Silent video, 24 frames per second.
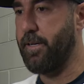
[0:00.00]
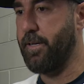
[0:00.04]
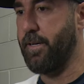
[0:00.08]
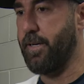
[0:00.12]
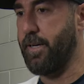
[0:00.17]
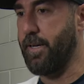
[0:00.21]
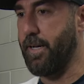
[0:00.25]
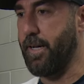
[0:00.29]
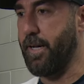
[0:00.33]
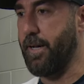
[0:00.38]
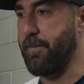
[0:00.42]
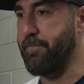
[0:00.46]

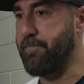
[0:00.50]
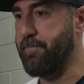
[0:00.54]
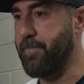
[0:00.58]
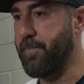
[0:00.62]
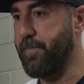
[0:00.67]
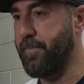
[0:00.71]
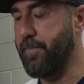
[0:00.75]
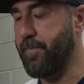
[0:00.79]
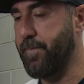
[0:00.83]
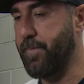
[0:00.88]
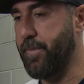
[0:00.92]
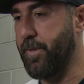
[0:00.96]
Uh,
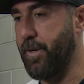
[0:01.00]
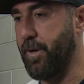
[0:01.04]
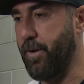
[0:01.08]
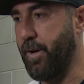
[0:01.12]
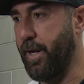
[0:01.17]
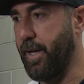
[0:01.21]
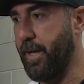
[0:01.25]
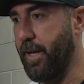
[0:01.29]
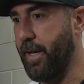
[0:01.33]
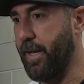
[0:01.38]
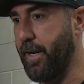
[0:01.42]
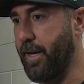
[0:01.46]
you know,
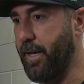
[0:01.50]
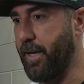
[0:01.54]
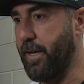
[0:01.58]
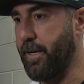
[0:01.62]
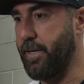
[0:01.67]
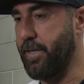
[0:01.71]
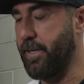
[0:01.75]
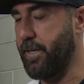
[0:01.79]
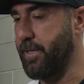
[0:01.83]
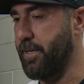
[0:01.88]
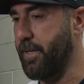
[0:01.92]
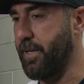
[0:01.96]
I I,
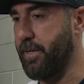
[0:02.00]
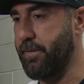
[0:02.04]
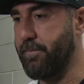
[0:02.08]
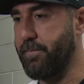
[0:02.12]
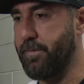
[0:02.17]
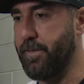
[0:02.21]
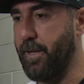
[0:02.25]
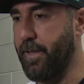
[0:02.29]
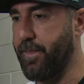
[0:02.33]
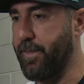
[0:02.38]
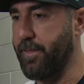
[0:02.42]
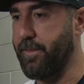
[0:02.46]
I, it,
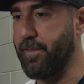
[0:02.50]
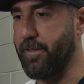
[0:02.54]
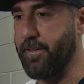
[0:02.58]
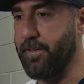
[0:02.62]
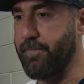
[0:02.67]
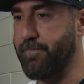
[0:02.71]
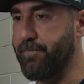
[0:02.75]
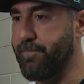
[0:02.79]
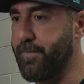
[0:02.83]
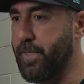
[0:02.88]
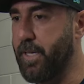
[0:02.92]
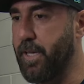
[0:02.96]
I think the
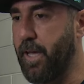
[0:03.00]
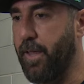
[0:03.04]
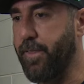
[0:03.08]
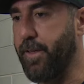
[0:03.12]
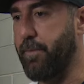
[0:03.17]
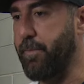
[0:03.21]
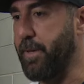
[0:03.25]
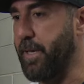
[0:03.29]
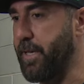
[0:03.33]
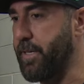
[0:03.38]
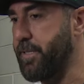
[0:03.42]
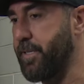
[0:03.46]
I
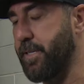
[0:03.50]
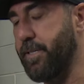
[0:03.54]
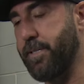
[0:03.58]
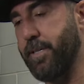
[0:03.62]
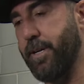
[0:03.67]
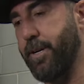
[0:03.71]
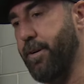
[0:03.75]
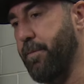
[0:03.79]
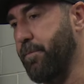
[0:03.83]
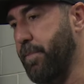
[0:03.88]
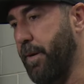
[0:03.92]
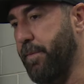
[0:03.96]
think it'd be easiest to
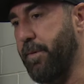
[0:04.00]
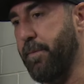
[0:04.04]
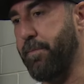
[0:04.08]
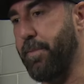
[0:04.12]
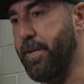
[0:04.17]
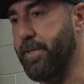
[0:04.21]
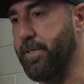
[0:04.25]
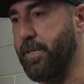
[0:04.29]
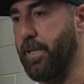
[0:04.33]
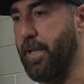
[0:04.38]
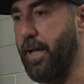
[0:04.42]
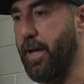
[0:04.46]
sit here and blame the
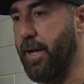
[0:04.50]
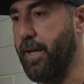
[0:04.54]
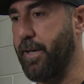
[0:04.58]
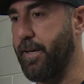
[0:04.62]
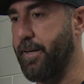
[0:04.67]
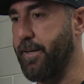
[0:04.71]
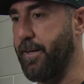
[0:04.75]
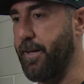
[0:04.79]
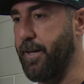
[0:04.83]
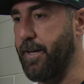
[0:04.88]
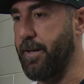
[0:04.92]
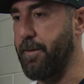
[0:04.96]
pitch clock.
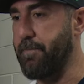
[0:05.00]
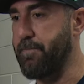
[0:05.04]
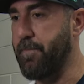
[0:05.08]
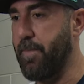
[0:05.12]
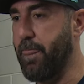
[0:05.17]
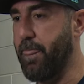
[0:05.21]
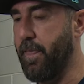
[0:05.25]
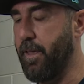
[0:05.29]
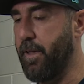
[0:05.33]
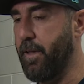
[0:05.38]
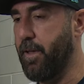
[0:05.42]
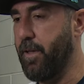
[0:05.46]
Um,
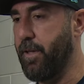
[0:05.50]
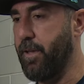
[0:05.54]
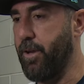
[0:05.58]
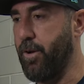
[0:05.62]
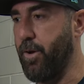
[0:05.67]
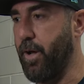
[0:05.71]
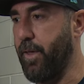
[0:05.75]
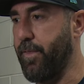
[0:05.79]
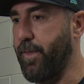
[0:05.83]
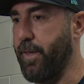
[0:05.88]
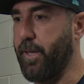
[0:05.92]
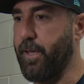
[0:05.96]
you
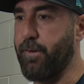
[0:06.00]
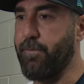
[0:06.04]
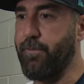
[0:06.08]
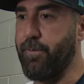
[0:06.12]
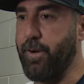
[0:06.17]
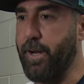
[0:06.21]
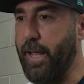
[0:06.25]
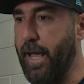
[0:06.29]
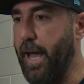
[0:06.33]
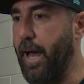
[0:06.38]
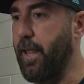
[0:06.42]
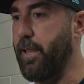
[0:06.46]
know, I think in
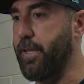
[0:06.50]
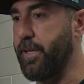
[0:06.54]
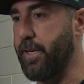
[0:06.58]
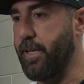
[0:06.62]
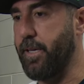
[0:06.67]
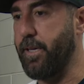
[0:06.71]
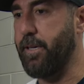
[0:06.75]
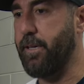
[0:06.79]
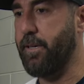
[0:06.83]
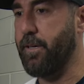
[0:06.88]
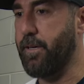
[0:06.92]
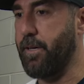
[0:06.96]

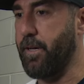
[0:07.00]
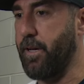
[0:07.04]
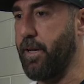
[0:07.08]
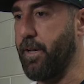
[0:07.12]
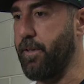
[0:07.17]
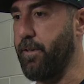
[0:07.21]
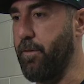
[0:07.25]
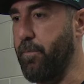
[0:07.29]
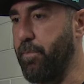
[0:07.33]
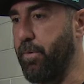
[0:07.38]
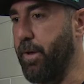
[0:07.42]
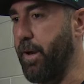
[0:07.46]
reality, uh,
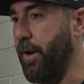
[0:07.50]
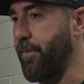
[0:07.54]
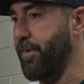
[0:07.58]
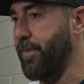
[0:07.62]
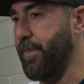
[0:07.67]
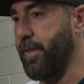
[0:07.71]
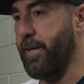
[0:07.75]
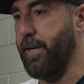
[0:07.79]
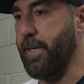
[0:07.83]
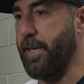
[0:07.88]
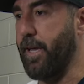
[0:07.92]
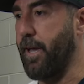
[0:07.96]
you put
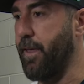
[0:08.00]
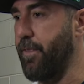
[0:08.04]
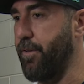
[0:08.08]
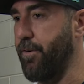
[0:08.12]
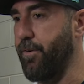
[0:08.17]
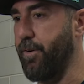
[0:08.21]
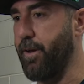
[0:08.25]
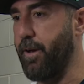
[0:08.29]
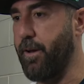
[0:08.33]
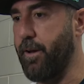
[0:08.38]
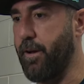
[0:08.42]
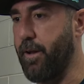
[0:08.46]
everything
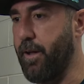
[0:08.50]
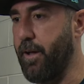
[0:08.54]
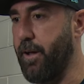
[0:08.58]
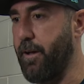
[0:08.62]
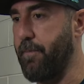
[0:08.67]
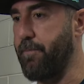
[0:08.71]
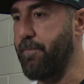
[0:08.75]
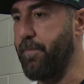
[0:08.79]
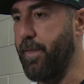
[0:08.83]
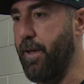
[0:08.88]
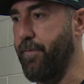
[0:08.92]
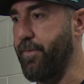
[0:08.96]
together, and
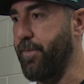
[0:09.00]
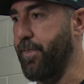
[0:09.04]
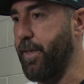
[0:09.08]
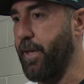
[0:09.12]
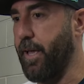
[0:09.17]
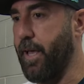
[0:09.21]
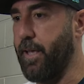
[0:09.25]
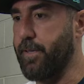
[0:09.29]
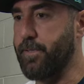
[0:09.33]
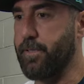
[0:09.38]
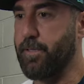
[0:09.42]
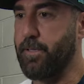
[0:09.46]
um,
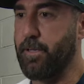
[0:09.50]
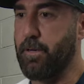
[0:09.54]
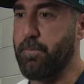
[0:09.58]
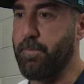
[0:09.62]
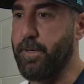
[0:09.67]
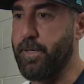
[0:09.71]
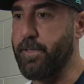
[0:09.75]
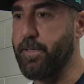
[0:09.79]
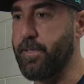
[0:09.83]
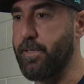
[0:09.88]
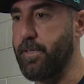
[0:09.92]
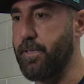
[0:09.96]
everything has a little
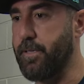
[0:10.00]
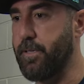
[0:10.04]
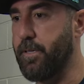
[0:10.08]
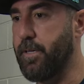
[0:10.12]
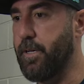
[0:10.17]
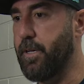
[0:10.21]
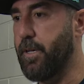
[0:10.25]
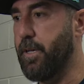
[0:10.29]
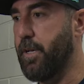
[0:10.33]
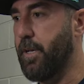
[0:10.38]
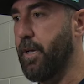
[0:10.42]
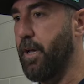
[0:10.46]
bit to
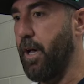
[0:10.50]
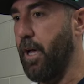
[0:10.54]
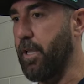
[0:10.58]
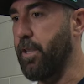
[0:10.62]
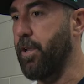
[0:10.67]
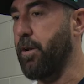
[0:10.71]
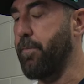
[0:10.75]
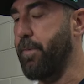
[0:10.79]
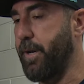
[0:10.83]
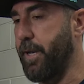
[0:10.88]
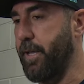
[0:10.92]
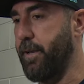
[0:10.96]
a
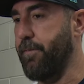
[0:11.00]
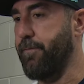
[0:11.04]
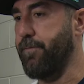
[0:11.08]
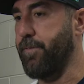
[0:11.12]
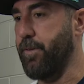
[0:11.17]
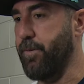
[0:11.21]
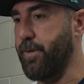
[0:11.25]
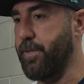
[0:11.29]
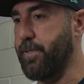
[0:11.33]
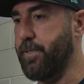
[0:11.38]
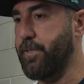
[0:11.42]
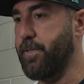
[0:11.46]
little bit of
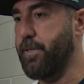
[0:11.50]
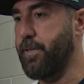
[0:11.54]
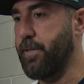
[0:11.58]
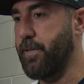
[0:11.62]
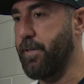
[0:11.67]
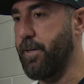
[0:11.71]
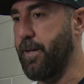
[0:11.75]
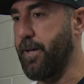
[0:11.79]
influence.